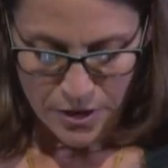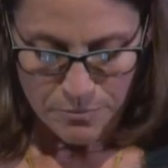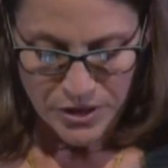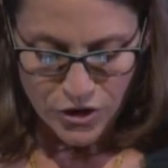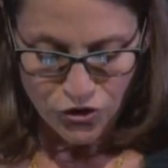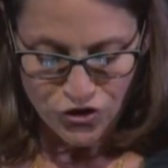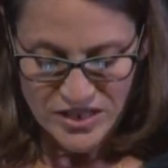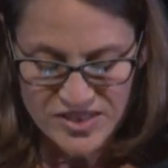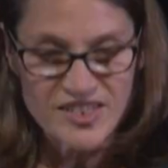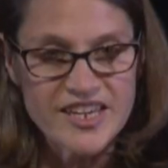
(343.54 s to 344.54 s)
Because
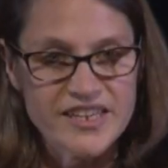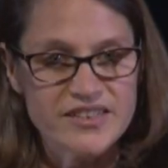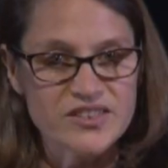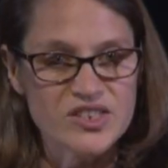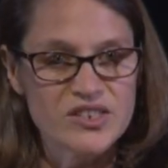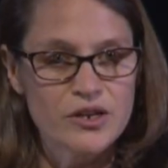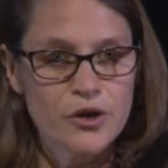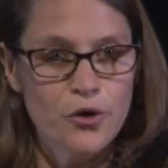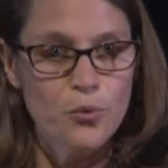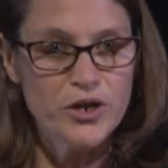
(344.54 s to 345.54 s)
she sees
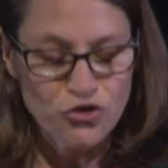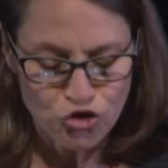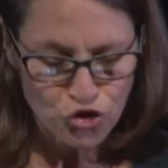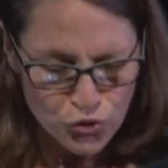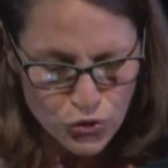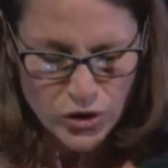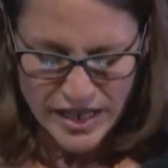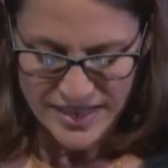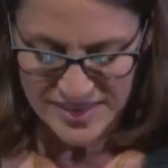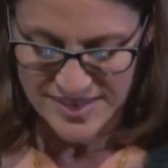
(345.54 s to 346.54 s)
what is
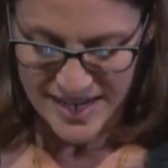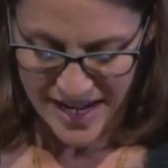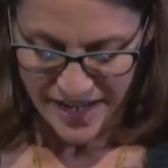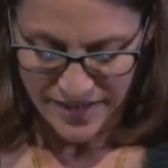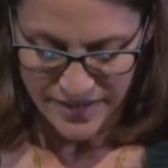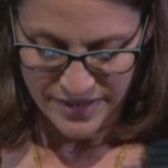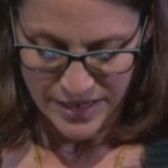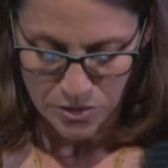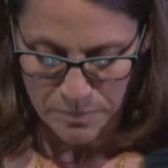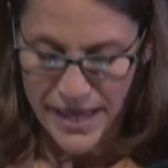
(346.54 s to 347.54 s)
truly at stake
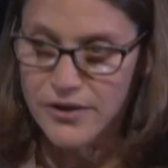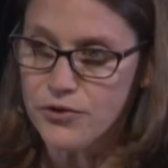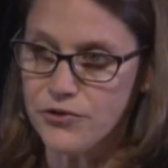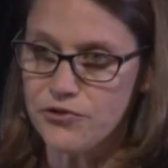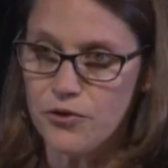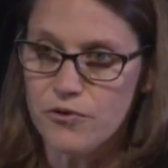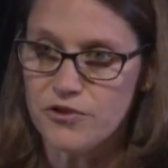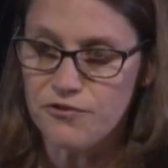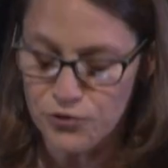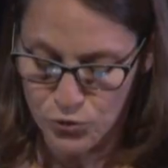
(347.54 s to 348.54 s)
in the battles
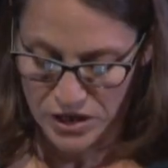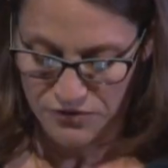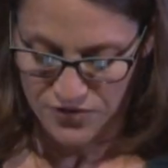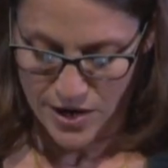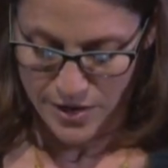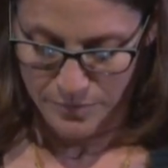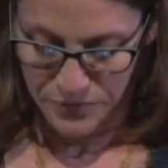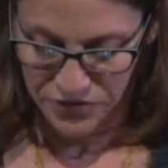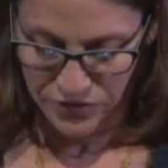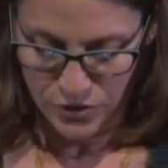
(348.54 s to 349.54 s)
over food and
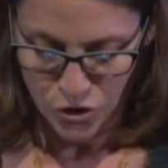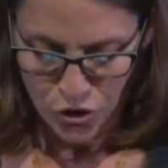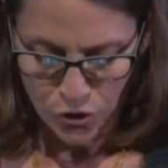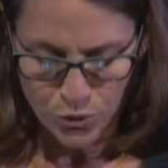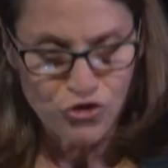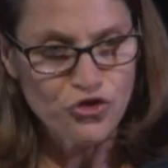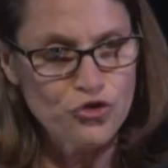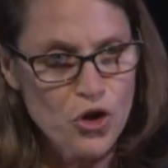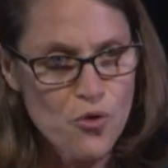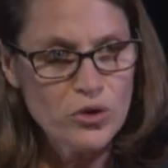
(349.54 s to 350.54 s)
farms, which is
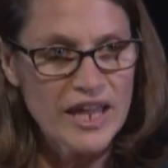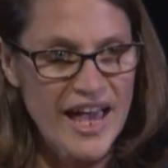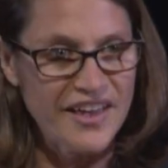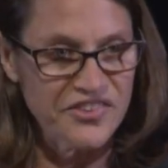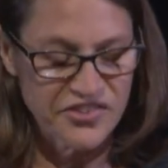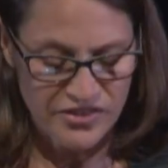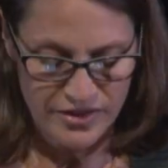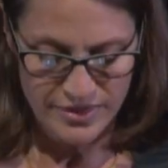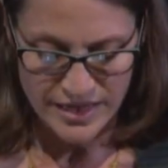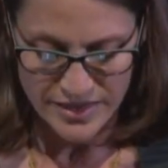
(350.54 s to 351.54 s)
no
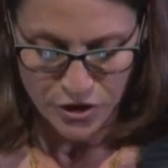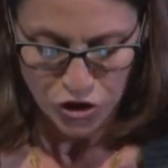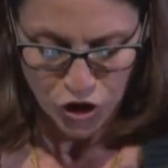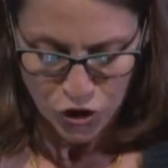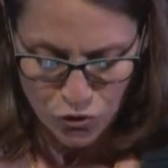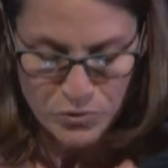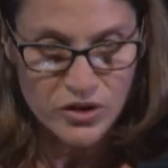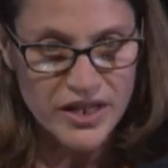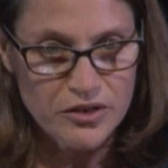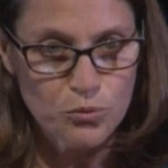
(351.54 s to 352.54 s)
less than the
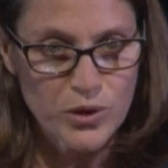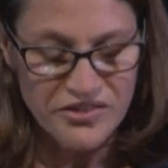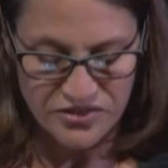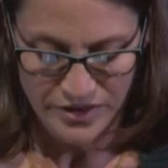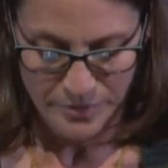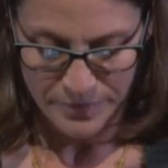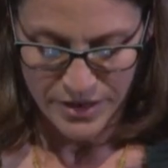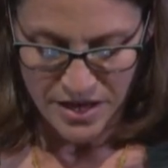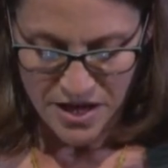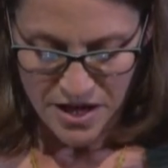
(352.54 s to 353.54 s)
accumulated wisdom
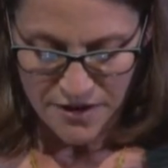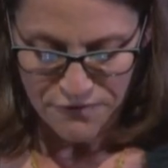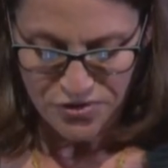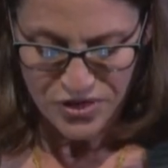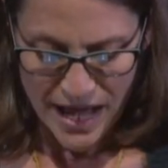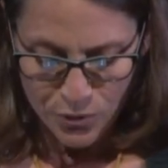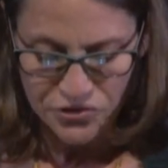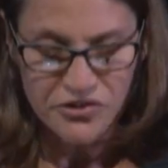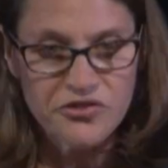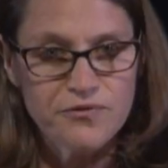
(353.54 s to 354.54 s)
of
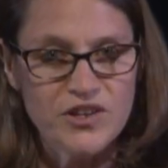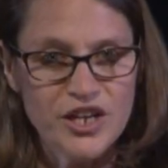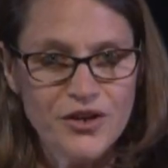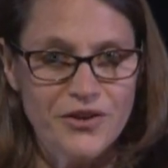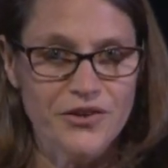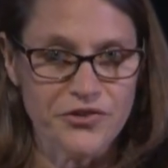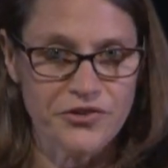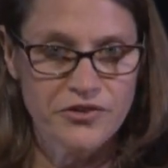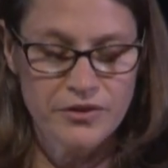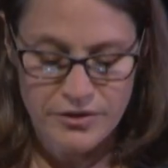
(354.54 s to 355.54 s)
thousands of
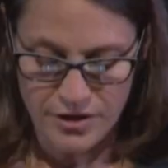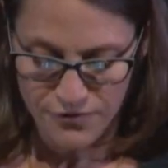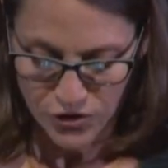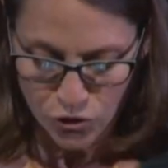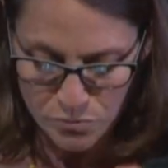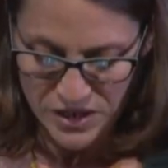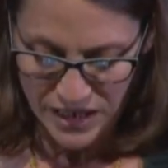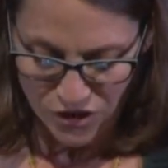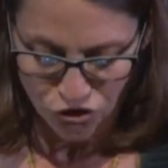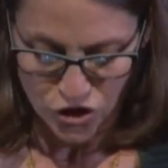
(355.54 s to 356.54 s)
years of human
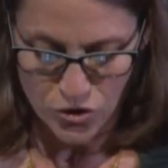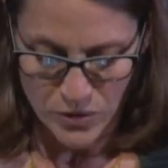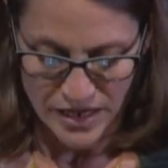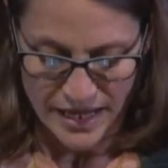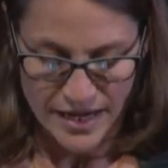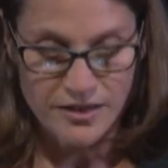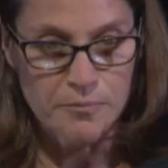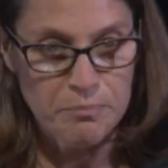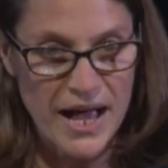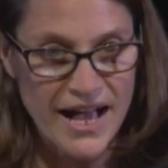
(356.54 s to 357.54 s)
ingenuity and
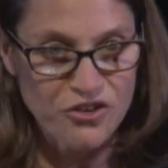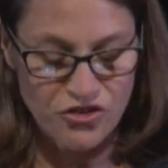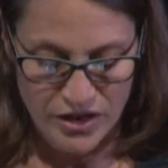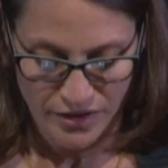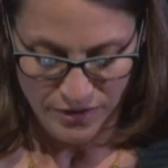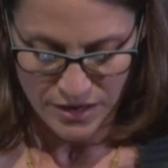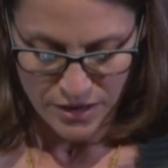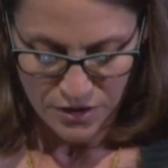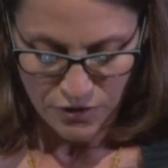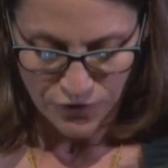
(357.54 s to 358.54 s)
compassion
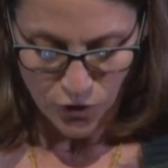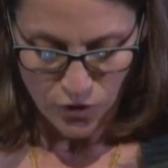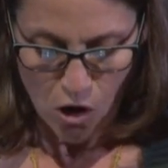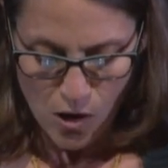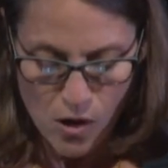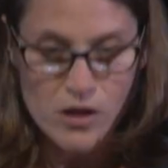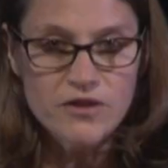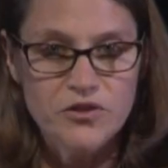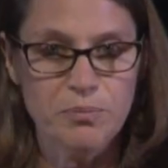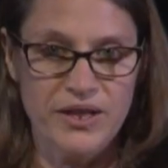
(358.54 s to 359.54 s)
for all
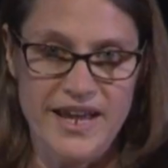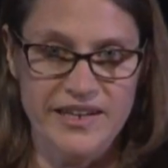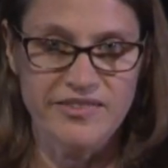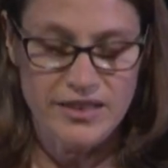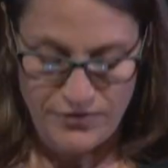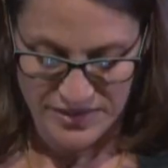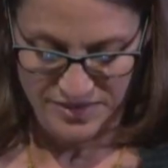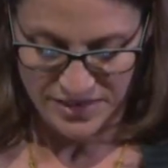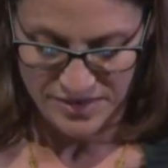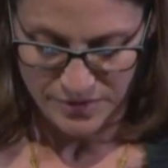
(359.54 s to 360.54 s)
of the planet's living
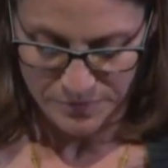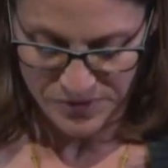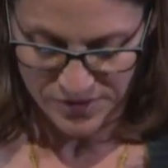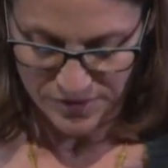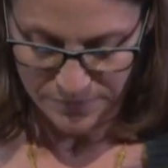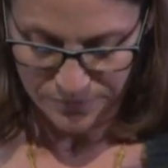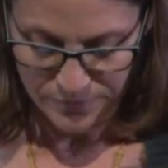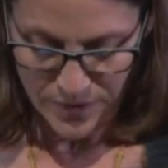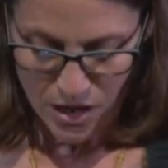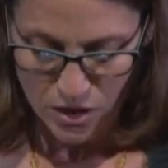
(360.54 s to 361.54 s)
systems,
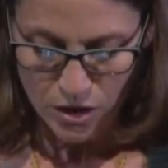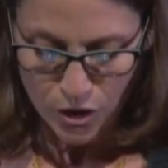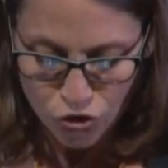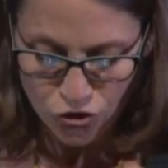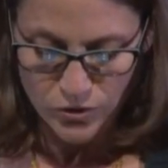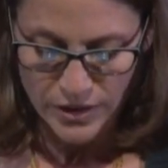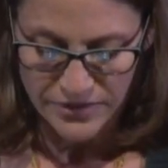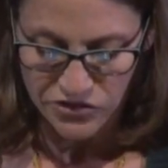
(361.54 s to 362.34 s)
a cultural and